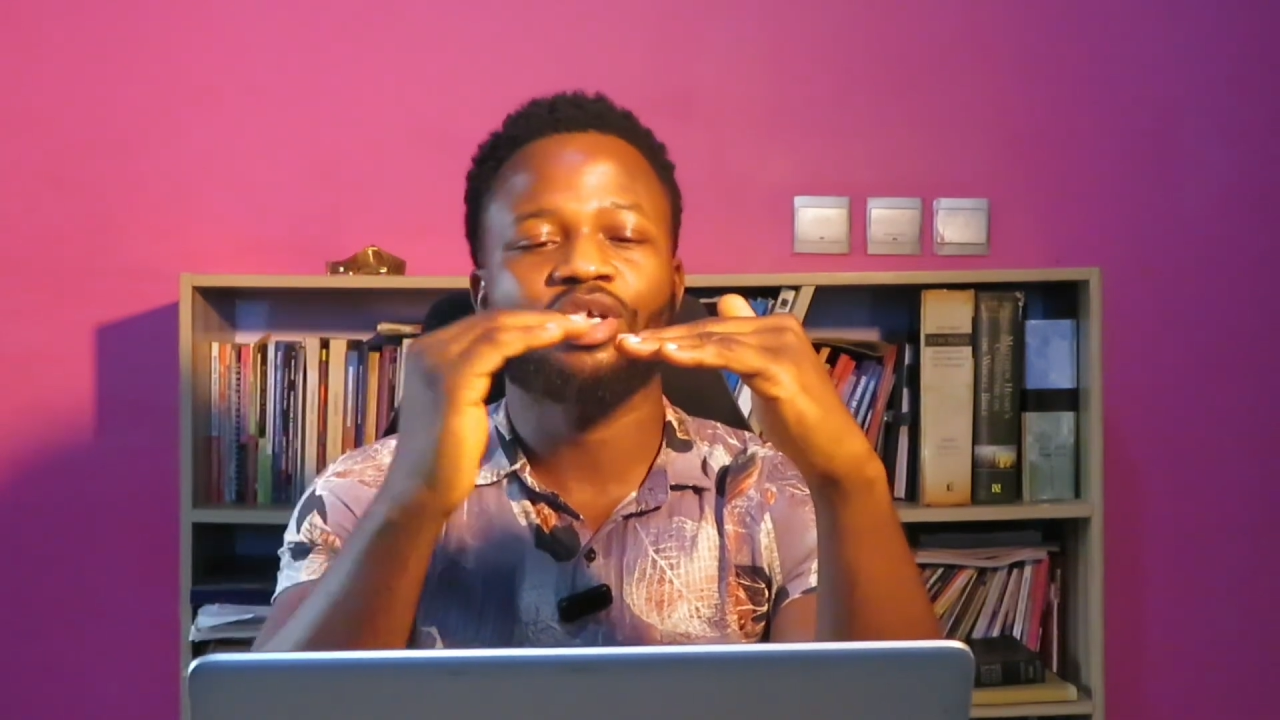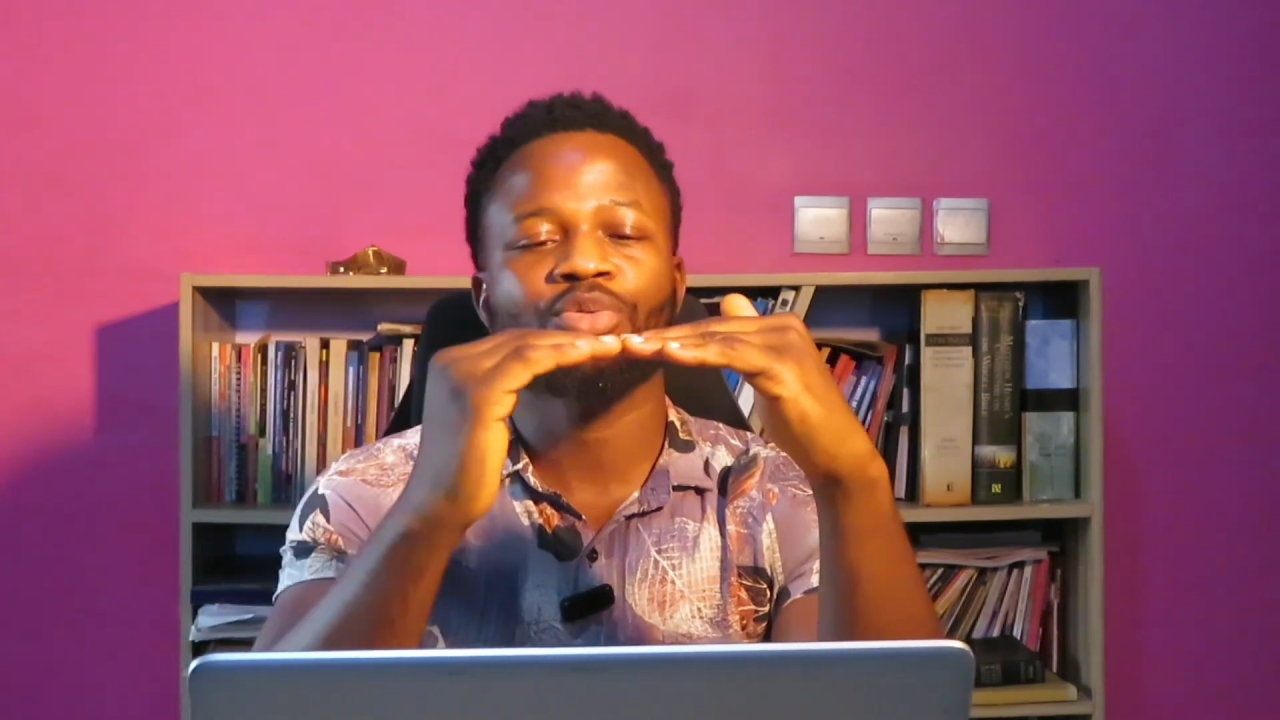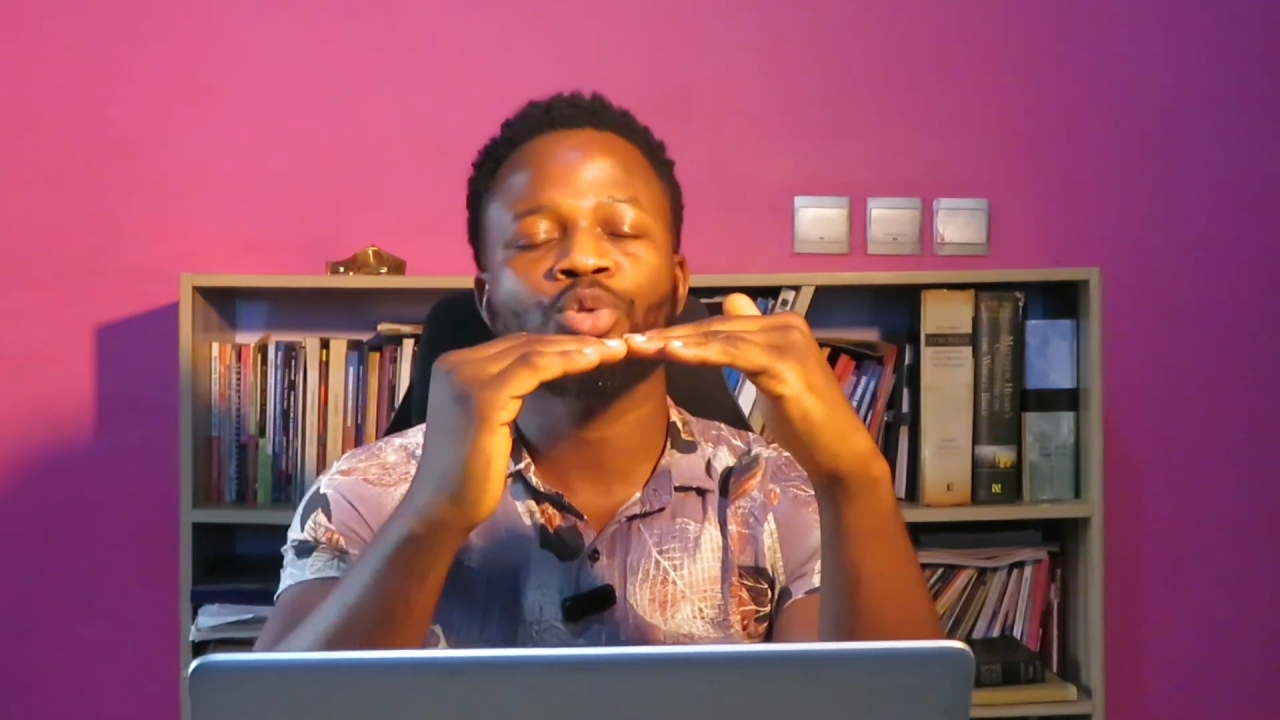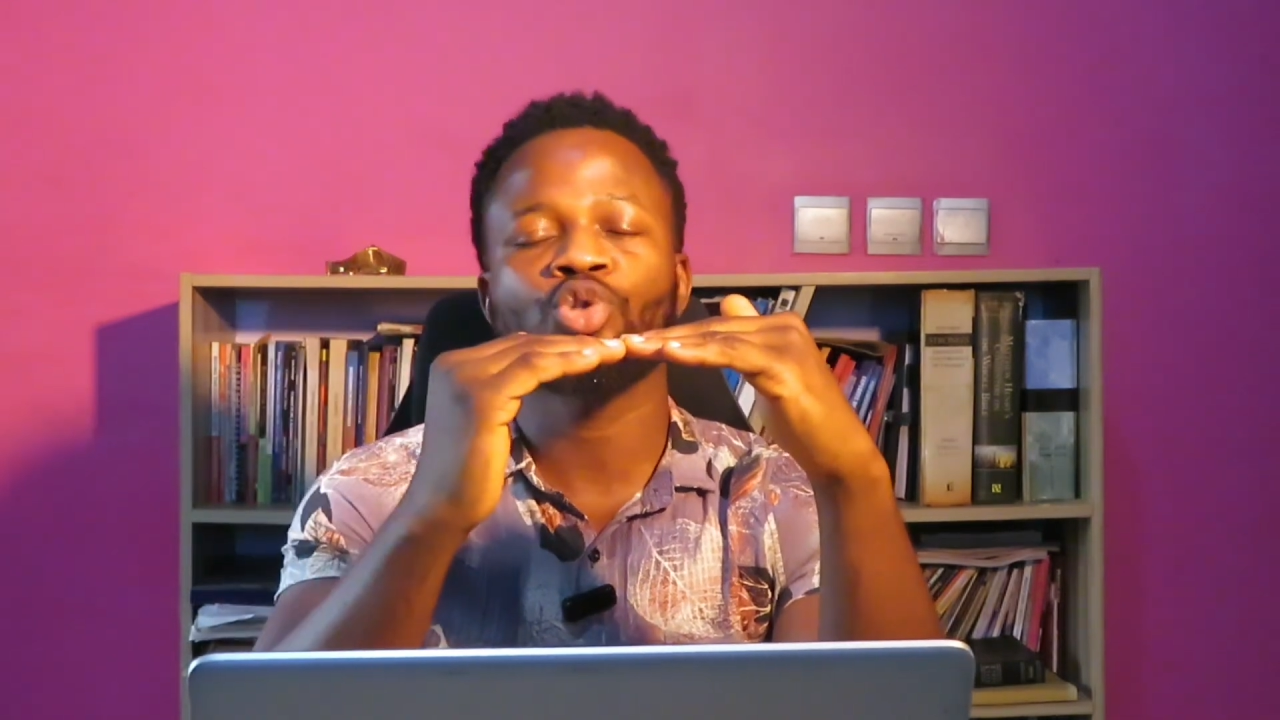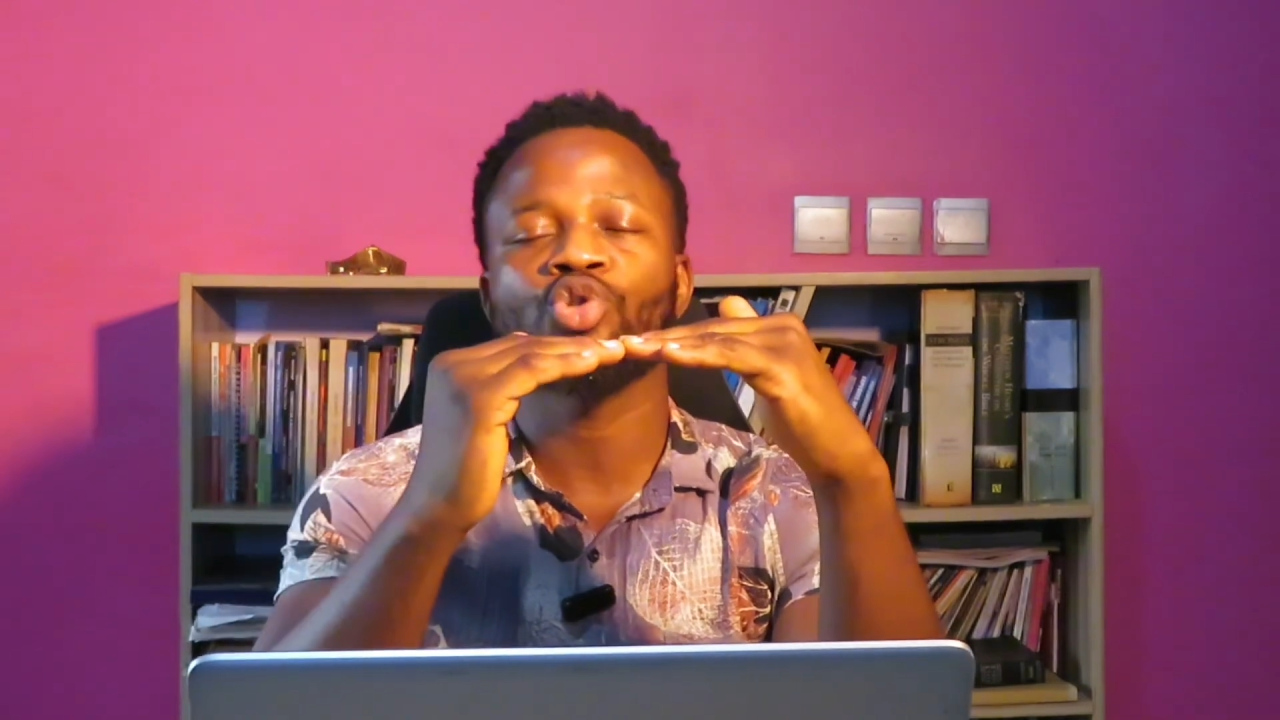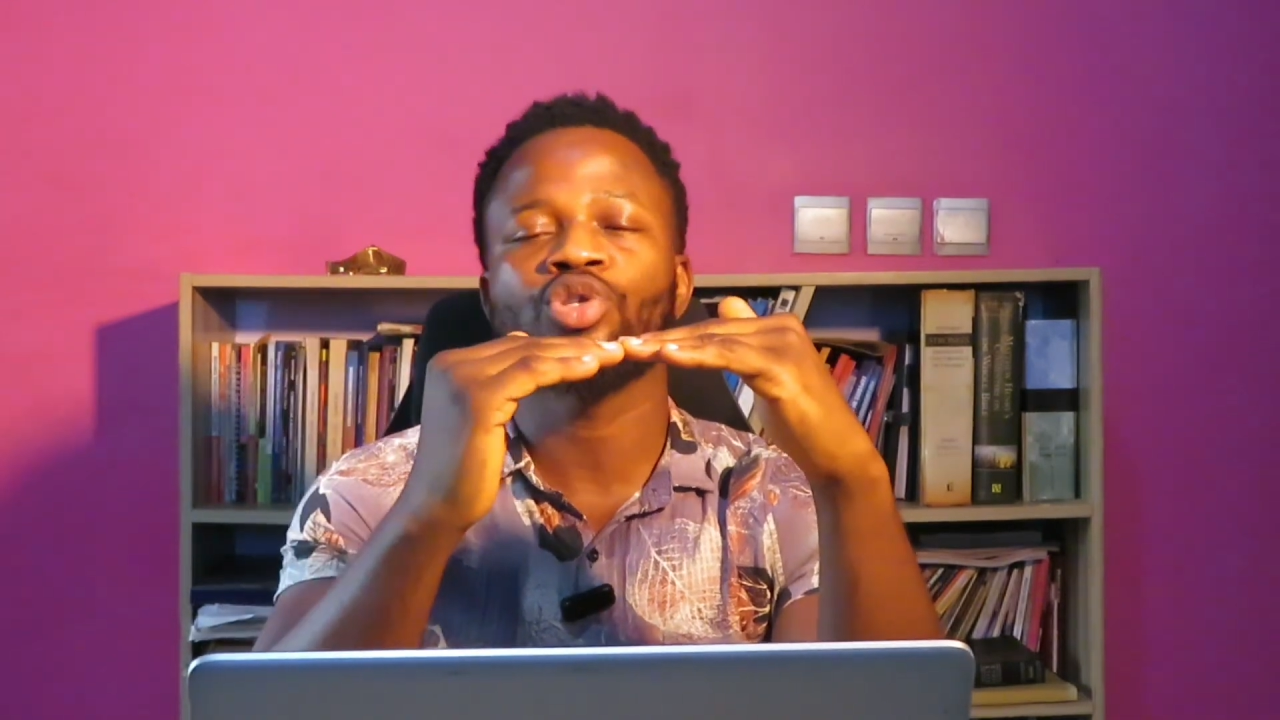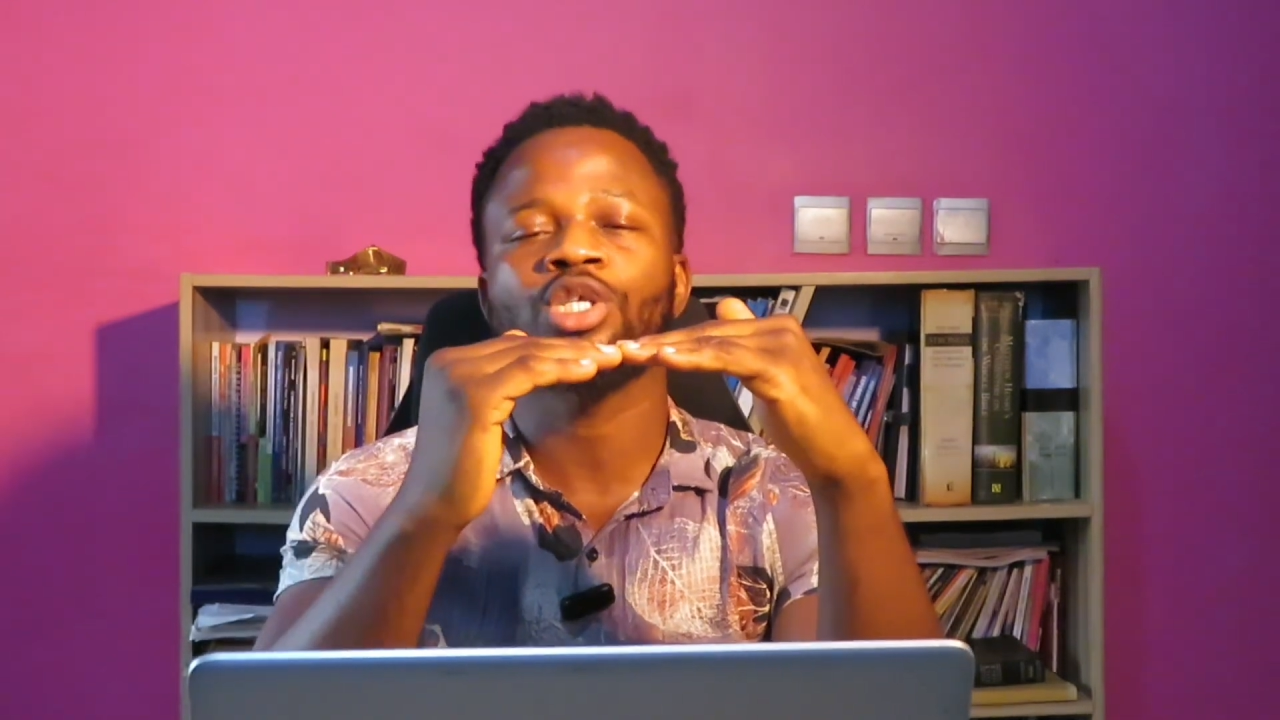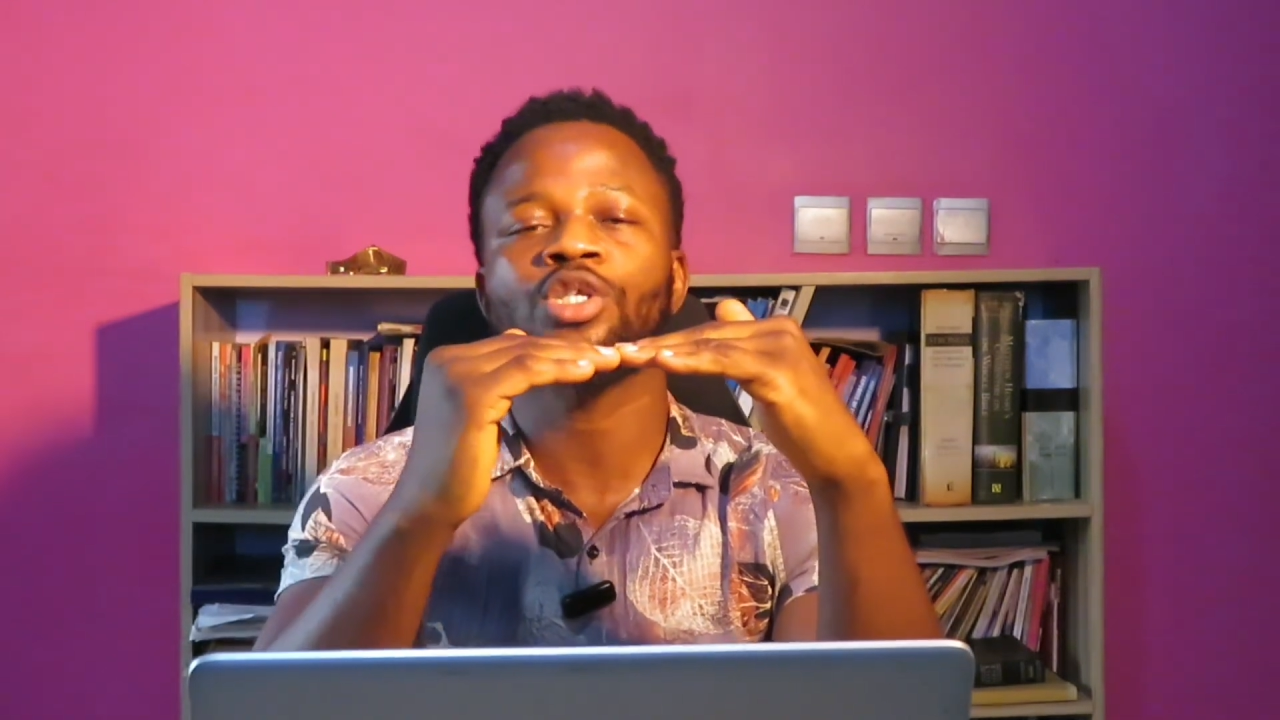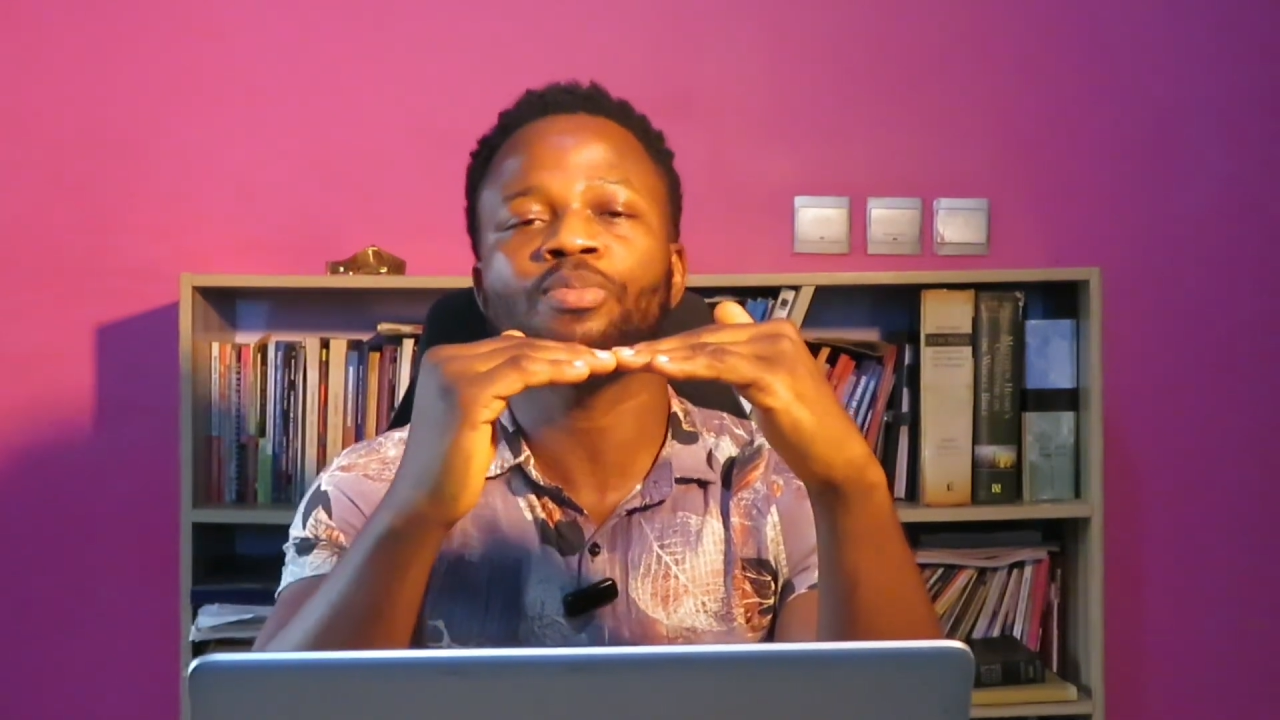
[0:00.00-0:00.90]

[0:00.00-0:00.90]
you're supposed to use a